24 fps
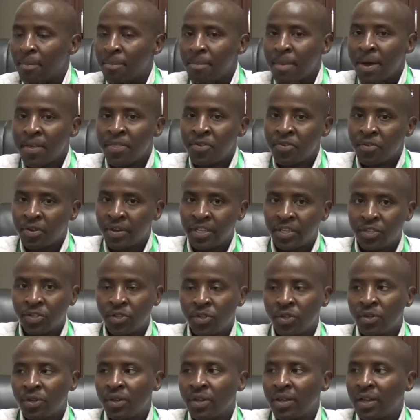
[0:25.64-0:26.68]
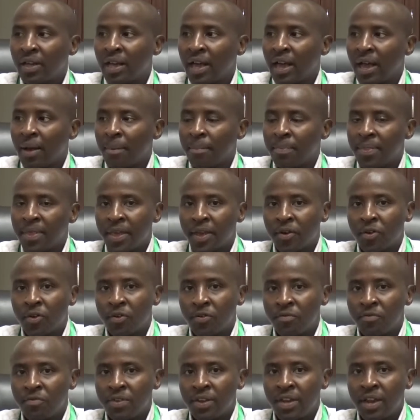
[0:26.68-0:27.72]
I'm Mathew Ndeto. I'm the
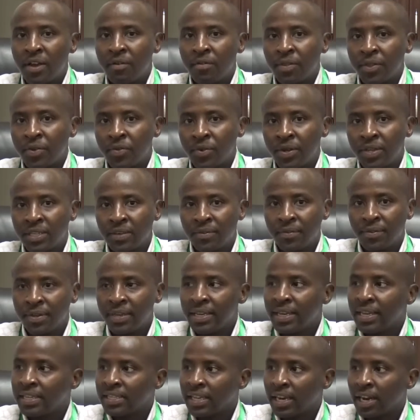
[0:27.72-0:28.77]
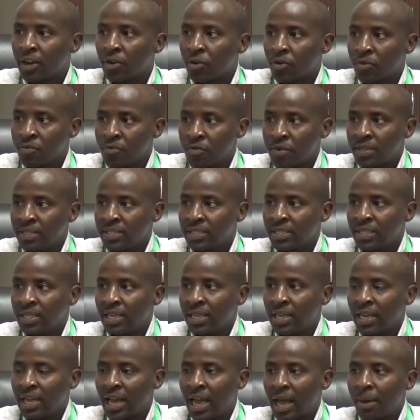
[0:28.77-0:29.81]
convener of the 2017 SLI conference.
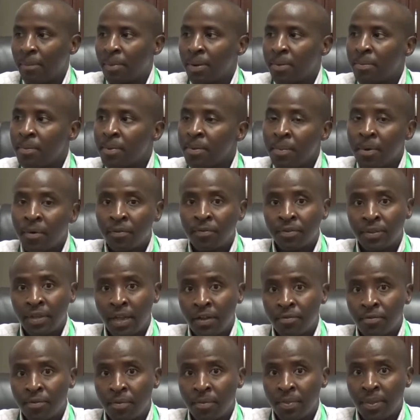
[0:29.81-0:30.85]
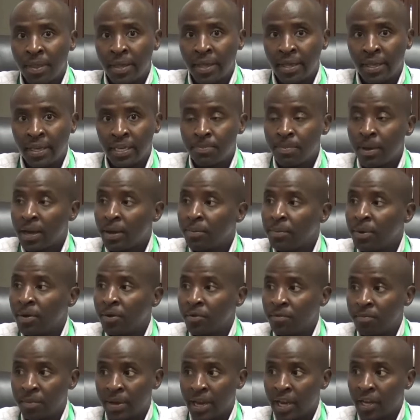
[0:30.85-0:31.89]
I'm a member of staff from the Department
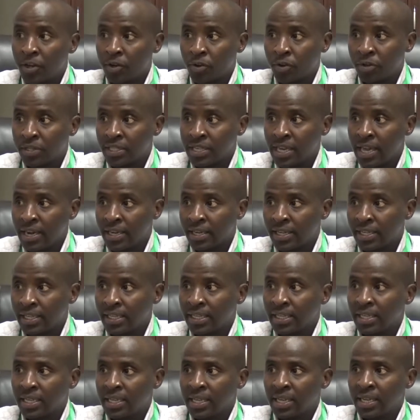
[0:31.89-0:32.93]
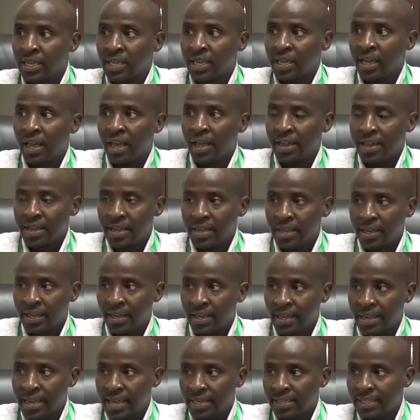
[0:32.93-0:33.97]
of Mechanical Engineering.
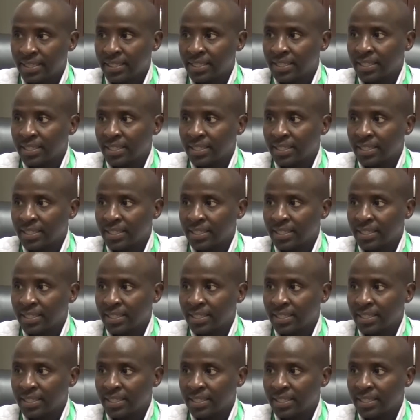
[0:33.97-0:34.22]
Yes.